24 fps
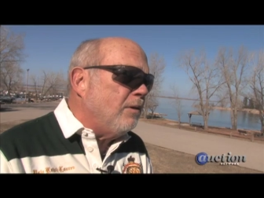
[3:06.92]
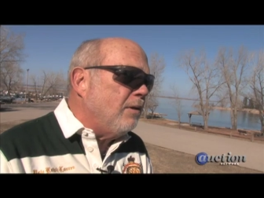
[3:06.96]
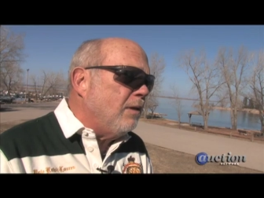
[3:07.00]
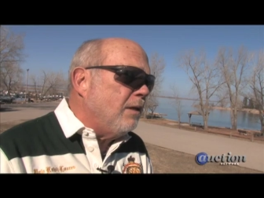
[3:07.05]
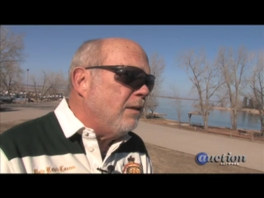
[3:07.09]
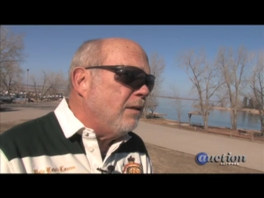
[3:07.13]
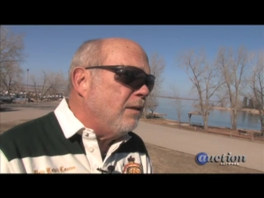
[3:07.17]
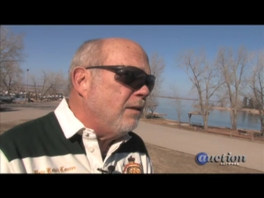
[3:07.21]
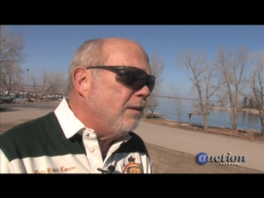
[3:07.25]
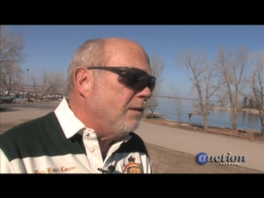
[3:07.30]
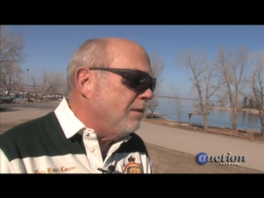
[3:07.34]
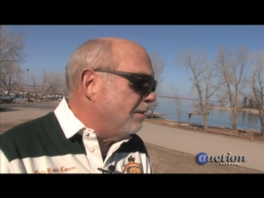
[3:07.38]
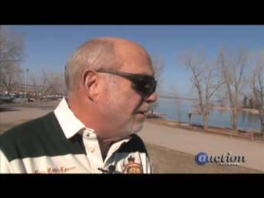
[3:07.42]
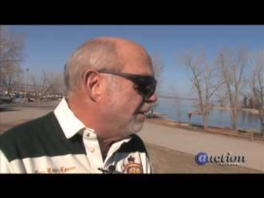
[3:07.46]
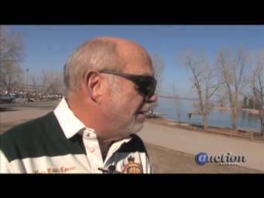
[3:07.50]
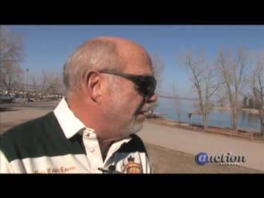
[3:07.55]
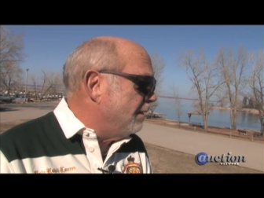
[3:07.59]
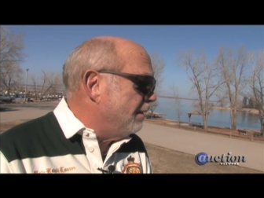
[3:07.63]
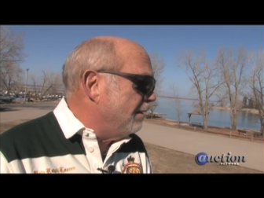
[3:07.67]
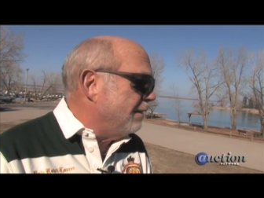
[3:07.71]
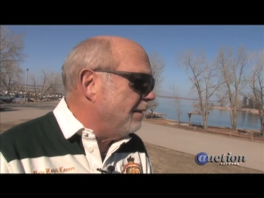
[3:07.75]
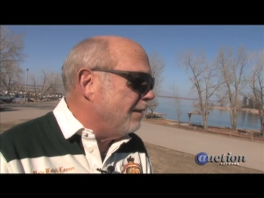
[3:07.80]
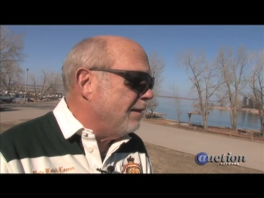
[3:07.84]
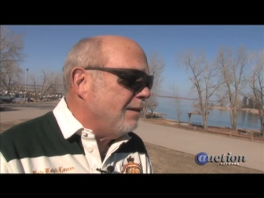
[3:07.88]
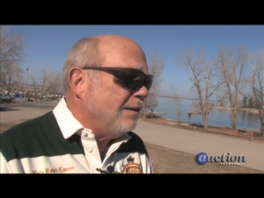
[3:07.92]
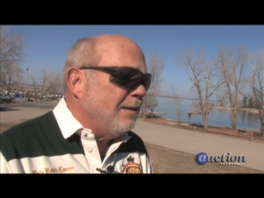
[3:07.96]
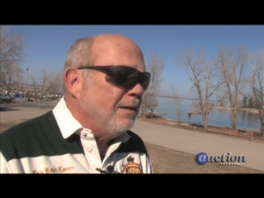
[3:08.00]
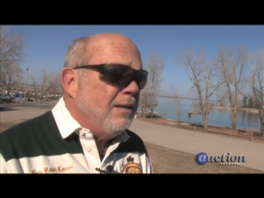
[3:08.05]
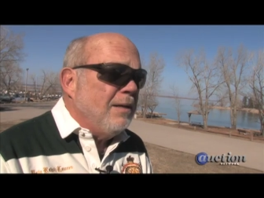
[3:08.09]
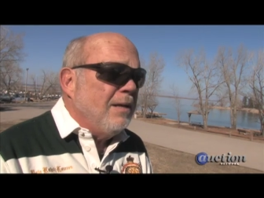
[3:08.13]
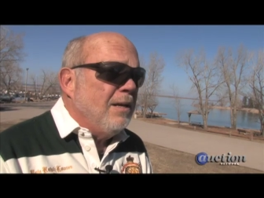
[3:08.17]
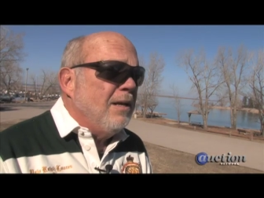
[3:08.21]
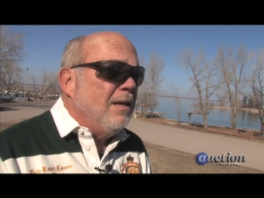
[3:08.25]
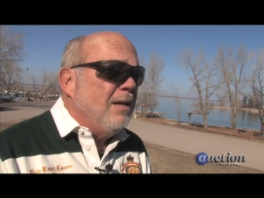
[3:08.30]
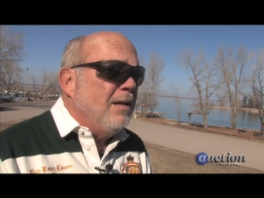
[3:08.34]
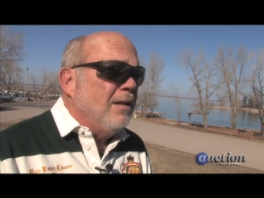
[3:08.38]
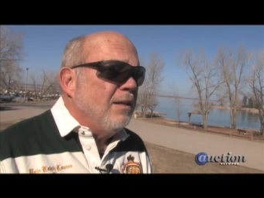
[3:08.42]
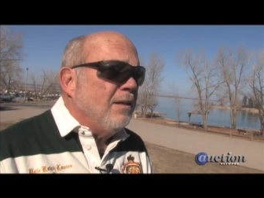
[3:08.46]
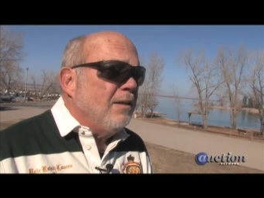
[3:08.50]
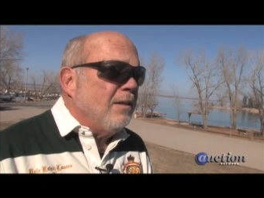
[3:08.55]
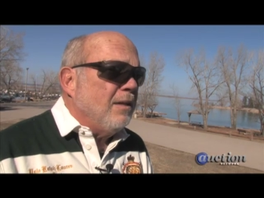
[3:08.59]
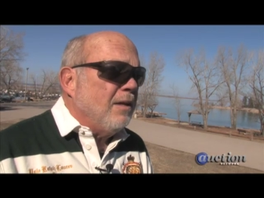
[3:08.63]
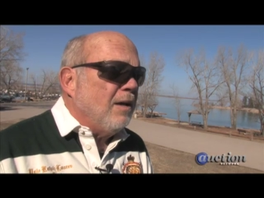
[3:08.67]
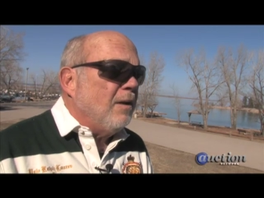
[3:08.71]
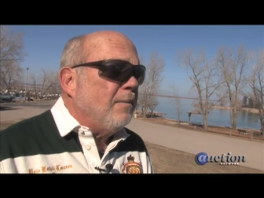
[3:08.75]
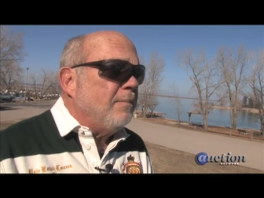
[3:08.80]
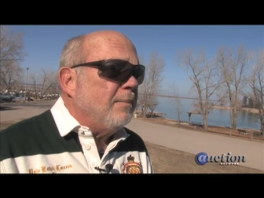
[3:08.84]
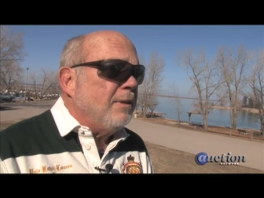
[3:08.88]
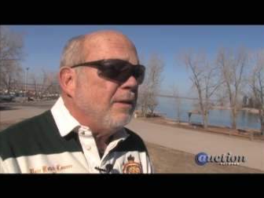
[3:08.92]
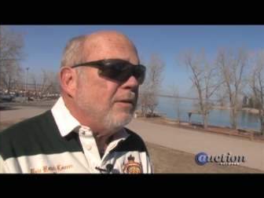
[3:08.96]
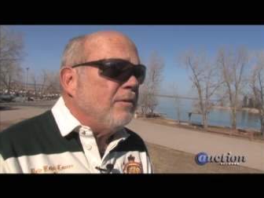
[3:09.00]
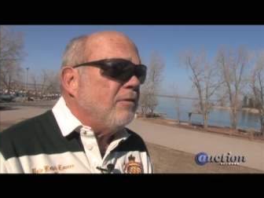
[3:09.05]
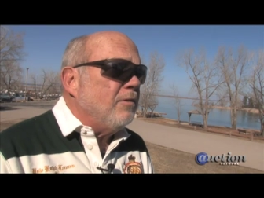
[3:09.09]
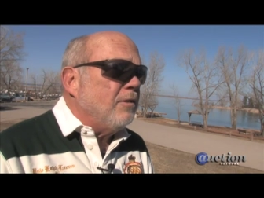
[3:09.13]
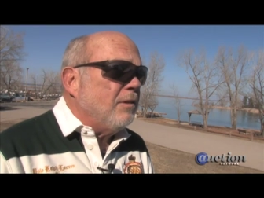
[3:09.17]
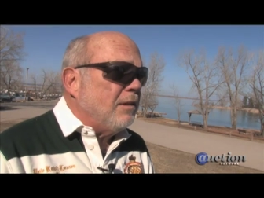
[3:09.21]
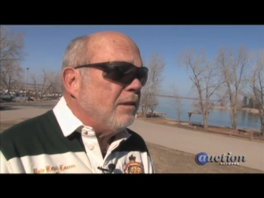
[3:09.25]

the the, uh, the ambience